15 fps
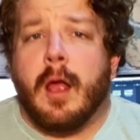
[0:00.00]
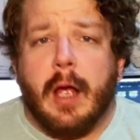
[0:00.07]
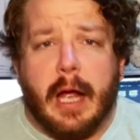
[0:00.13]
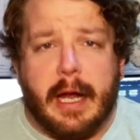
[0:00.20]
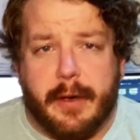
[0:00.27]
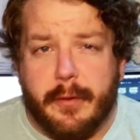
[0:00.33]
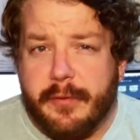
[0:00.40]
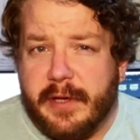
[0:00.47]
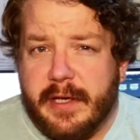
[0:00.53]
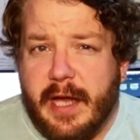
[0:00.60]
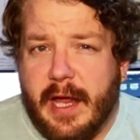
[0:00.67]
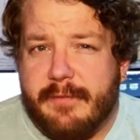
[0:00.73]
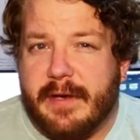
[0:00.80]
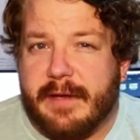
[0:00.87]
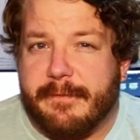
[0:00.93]
I don't think I
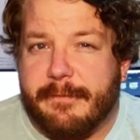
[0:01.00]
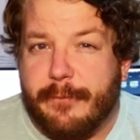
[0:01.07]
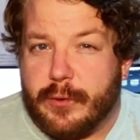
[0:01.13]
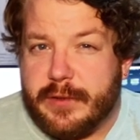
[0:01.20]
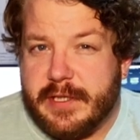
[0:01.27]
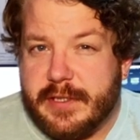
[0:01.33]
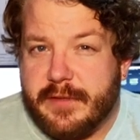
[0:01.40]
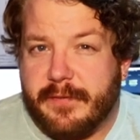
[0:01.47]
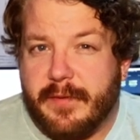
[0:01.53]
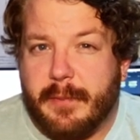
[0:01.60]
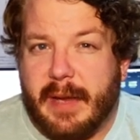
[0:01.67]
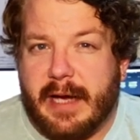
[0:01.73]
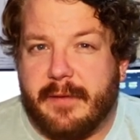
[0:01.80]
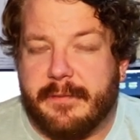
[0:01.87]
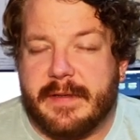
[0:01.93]
have any footage of the
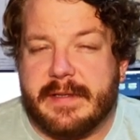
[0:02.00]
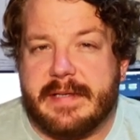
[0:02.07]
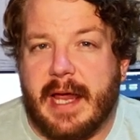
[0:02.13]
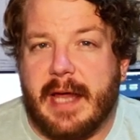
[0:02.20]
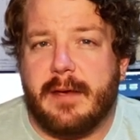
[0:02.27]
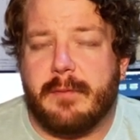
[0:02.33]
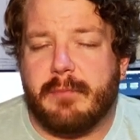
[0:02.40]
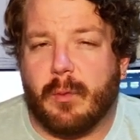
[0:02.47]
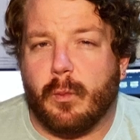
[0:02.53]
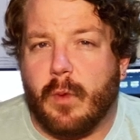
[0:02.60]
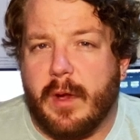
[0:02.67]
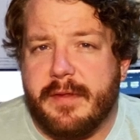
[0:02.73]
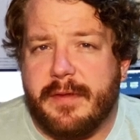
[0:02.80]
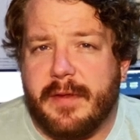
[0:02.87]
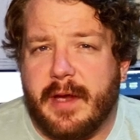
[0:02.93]
back of the tent, but
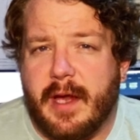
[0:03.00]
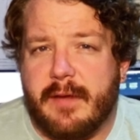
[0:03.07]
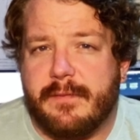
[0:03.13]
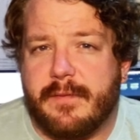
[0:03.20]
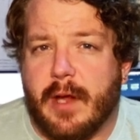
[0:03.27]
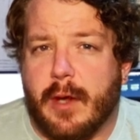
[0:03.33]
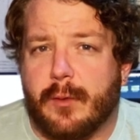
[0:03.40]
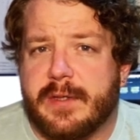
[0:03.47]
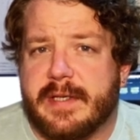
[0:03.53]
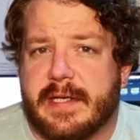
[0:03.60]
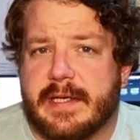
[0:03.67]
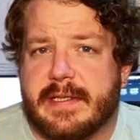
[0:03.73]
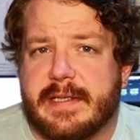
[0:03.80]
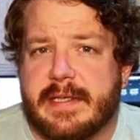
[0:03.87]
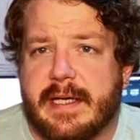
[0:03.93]
one thing I've
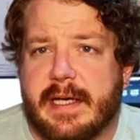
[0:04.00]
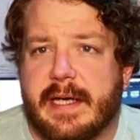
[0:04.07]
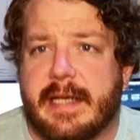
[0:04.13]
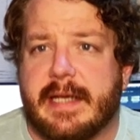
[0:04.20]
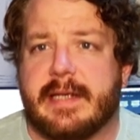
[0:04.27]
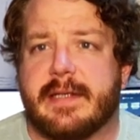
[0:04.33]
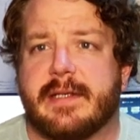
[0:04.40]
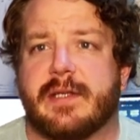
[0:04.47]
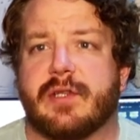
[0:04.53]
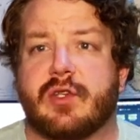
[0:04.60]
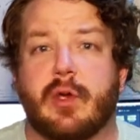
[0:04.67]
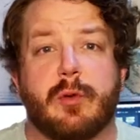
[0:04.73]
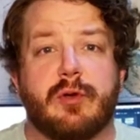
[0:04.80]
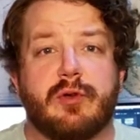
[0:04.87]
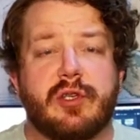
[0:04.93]
noticed is, so
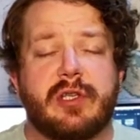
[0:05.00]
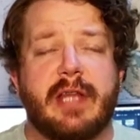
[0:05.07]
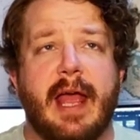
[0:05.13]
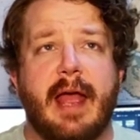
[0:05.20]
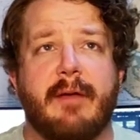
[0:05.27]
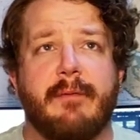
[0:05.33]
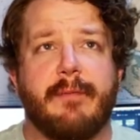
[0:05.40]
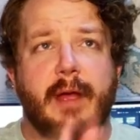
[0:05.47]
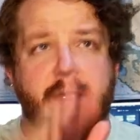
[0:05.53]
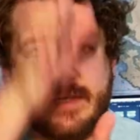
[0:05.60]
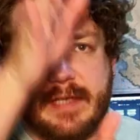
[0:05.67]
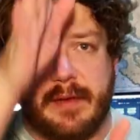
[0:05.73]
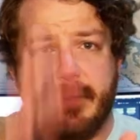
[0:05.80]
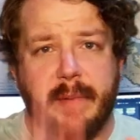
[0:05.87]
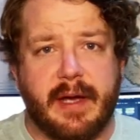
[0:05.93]
you just have
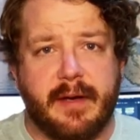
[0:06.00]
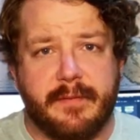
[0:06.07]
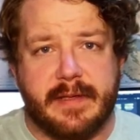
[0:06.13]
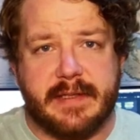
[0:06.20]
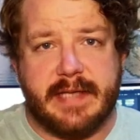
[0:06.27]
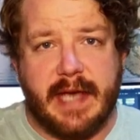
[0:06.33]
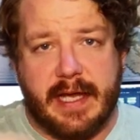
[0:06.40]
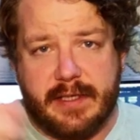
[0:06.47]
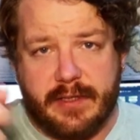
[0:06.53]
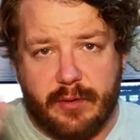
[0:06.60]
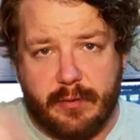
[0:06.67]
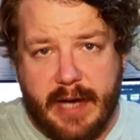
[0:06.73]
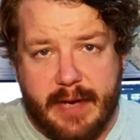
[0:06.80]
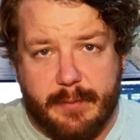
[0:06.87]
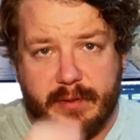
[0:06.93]
down the back of the tent,
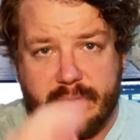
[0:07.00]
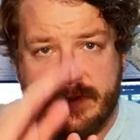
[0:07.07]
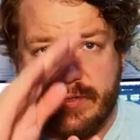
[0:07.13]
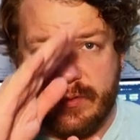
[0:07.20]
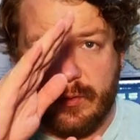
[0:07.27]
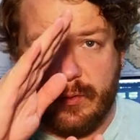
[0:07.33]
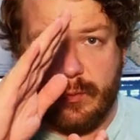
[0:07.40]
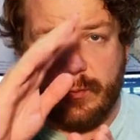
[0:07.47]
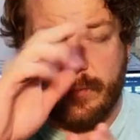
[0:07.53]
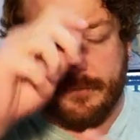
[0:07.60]
you're able to